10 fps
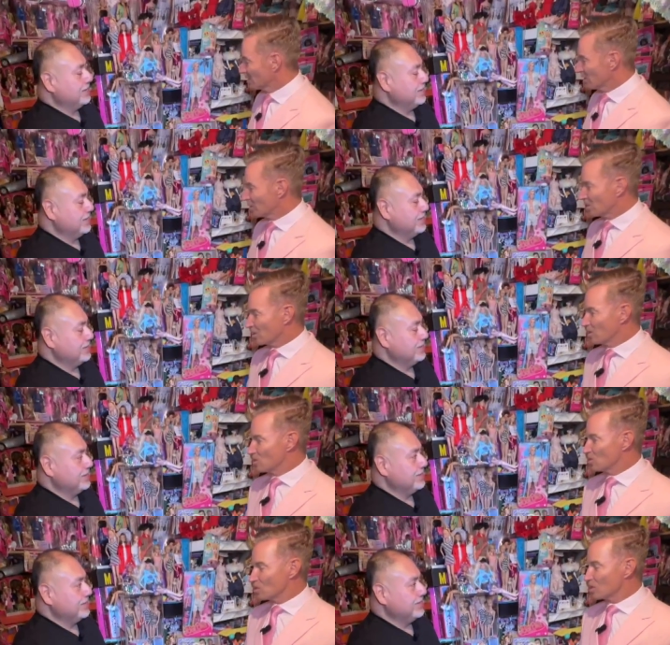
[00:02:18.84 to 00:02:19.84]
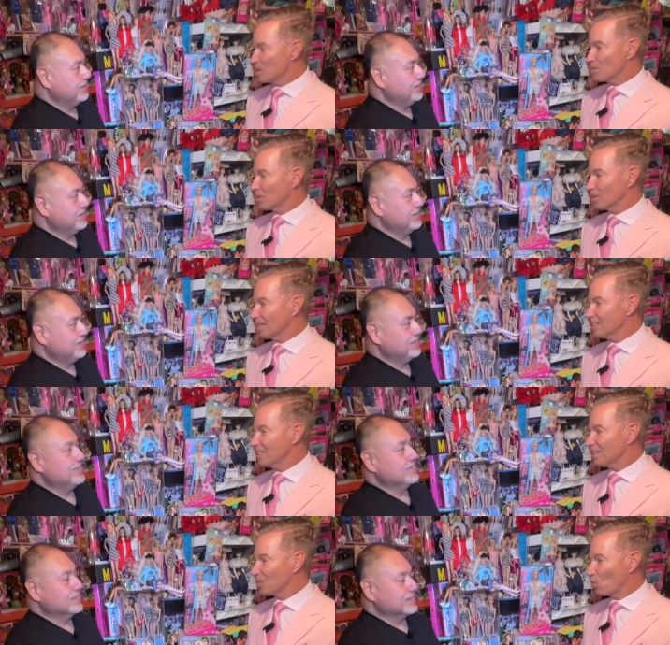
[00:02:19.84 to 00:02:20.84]
Speaker 1: You just keep collecting.
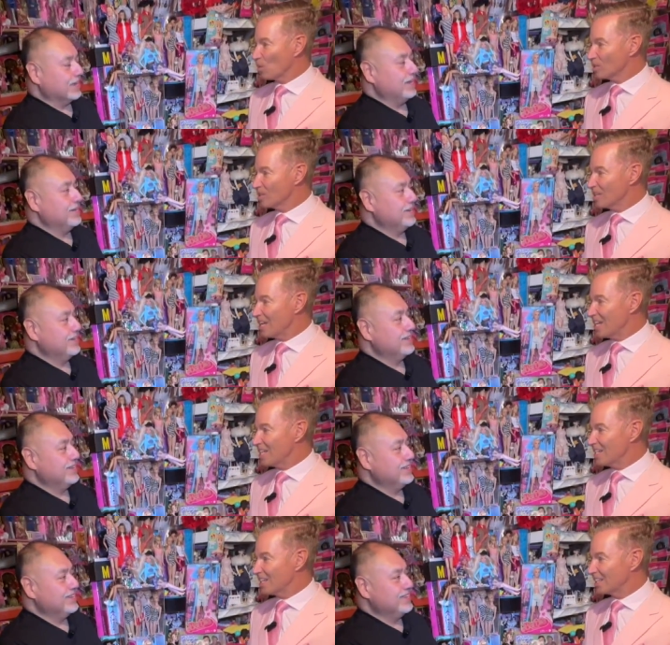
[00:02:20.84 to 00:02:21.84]
Like, what's the end